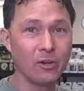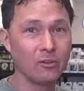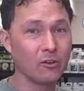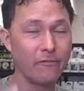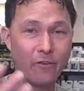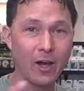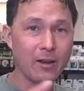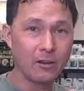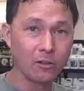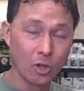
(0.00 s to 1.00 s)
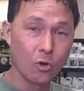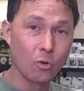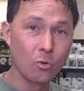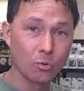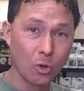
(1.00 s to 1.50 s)
greens are fine in
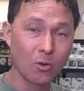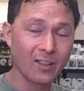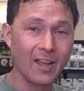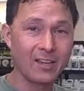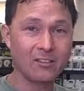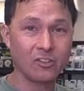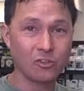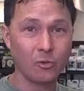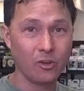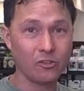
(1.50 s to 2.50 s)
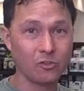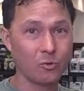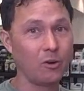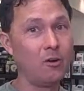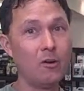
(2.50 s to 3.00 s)
lower light situations,
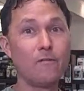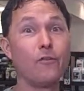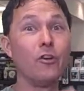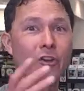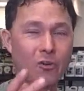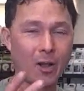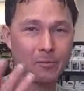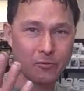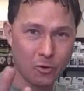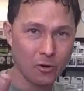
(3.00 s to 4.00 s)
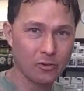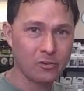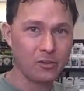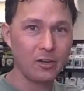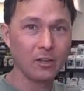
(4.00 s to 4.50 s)
where fruiting crops, of
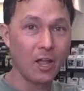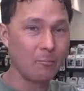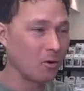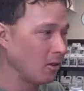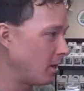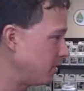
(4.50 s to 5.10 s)
course, need a lot more